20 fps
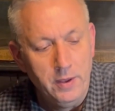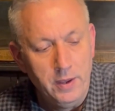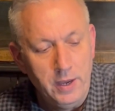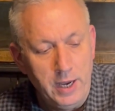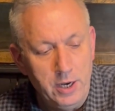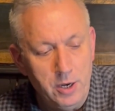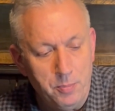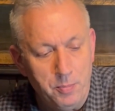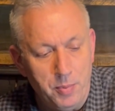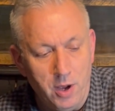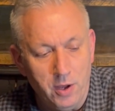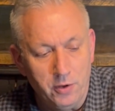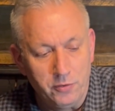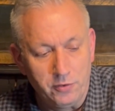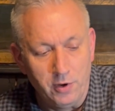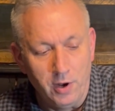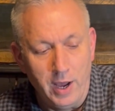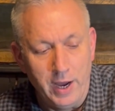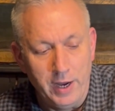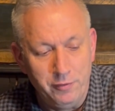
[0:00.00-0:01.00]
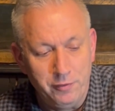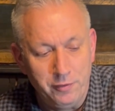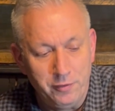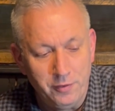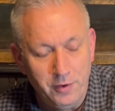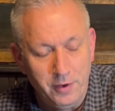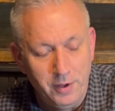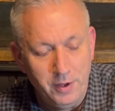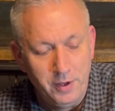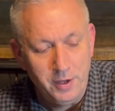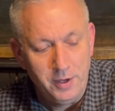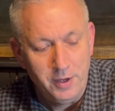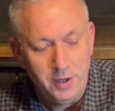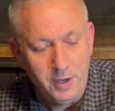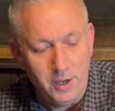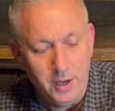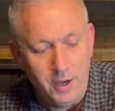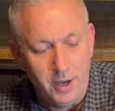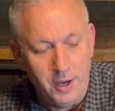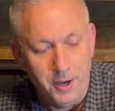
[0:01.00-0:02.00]
In a past life,
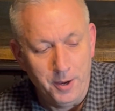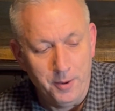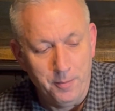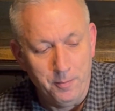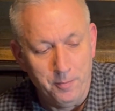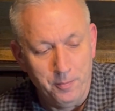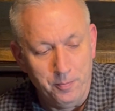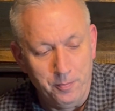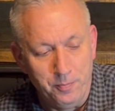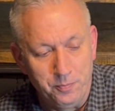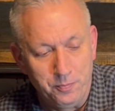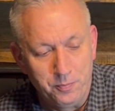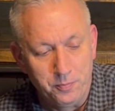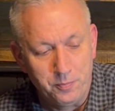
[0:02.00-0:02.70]
I